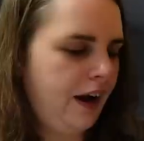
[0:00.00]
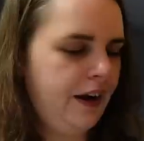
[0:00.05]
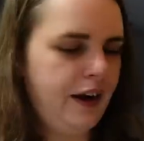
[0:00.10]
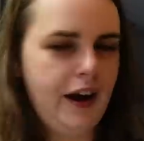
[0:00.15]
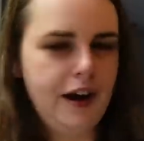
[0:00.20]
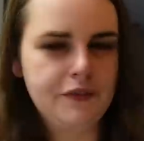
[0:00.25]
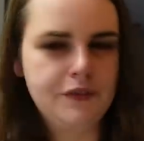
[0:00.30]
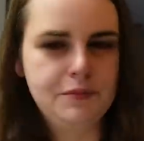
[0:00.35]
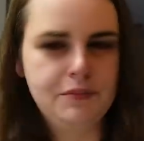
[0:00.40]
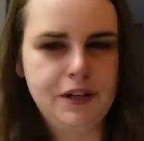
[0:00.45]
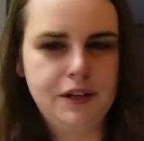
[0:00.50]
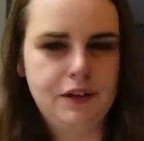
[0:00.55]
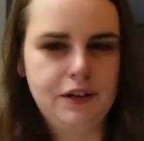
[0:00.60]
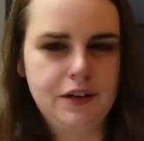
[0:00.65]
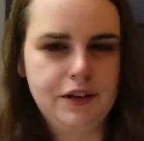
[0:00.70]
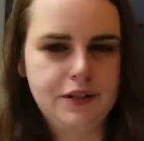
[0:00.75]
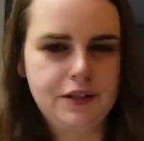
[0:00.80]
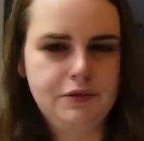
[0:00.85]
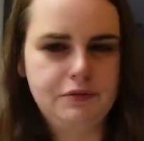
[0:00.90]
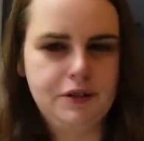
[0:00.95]
have to be
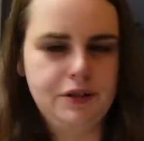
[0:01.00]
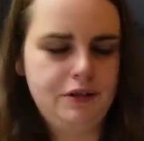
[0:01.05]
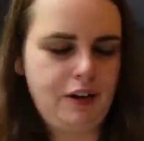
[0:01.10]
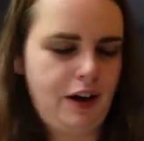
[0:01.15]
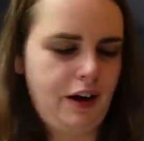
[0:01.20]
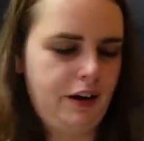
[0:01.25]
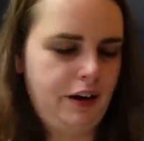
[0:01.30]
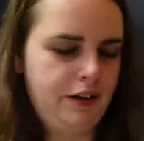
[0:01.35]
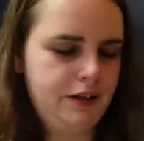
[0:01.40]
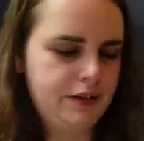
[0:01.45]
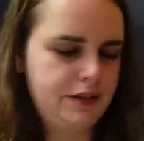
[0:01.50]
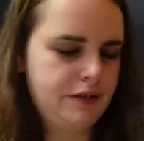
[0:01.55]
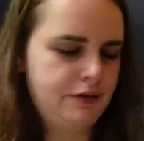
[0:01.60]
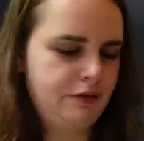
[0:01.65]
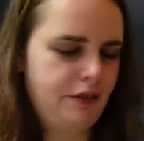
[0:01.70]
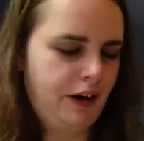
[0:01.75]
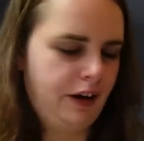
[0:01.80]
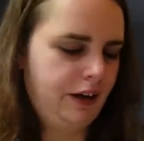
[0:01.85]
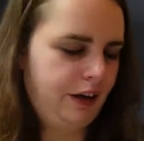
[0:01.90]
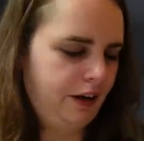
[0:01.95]
honest with you guys
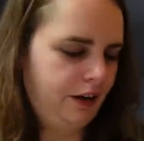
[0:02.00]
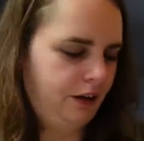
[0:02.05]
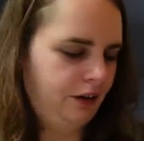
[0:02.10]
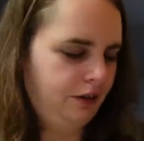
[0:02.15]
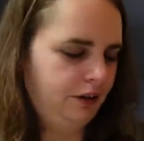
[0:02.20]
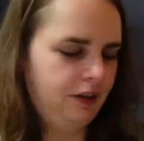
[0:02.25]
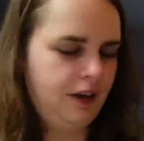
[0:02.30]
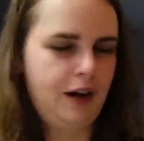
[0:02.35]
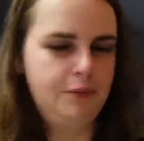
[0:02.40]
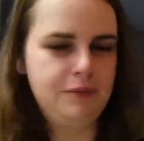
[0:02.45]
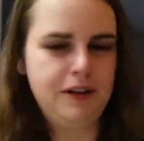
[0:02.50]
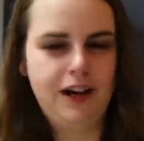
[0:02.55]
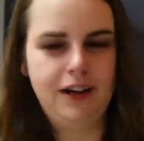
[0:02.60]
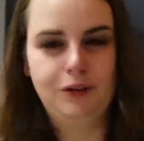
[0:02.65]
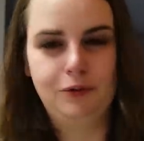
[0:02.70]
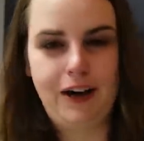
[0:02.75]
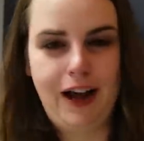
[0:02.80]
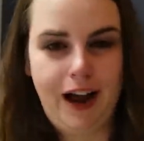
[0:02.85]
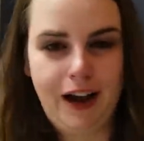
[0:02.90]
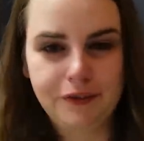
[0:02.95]
right now. I mean, I
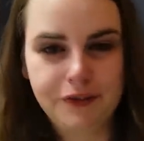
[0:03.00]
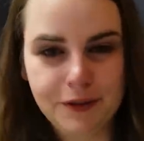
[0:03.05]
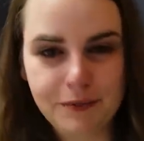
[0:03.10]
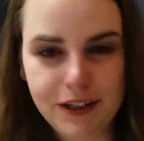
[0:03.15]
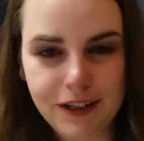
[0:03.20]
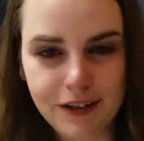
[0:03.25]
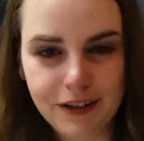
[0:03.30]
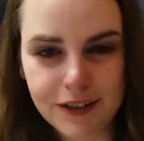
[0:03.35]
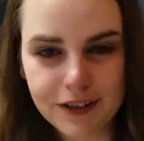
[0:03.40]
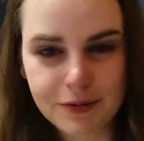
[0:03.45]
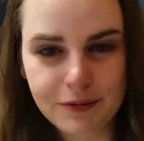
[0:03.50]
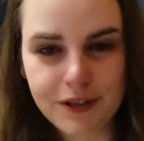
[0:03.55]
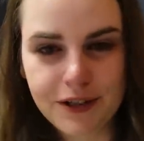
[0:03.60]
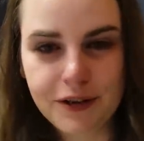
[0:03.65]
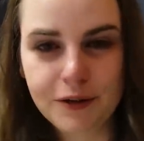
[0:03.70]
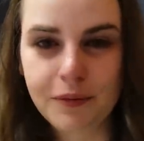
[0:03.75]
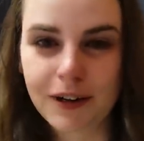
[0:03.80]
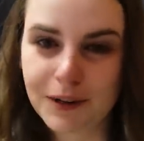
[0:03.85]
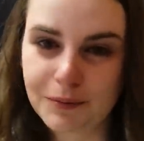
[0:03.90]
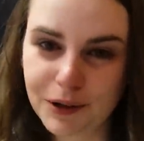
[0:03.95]
don't have to be honest with
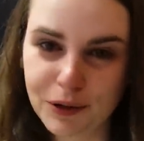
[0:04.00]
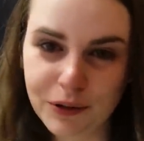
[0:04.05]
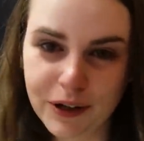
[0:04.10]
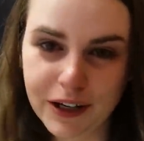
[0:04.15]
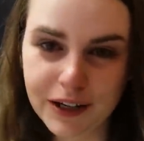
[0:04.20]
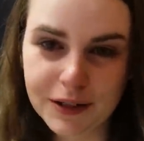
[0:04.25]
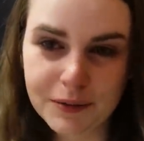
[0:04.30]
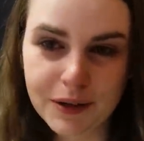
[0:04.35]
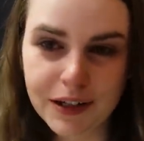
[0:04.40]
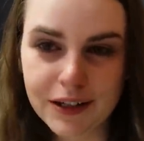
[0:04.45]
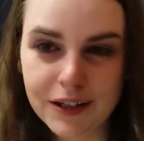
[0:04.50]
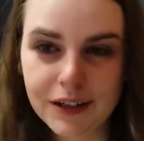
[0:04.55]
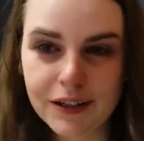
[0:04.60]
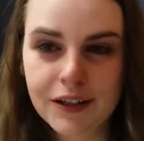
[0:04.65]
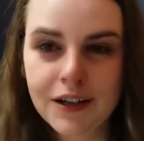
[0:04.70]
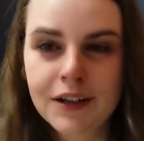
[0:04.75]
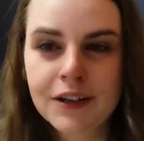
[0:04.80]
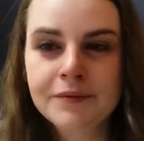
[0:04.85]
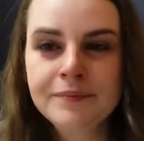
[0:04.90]
you, but I'm going to be.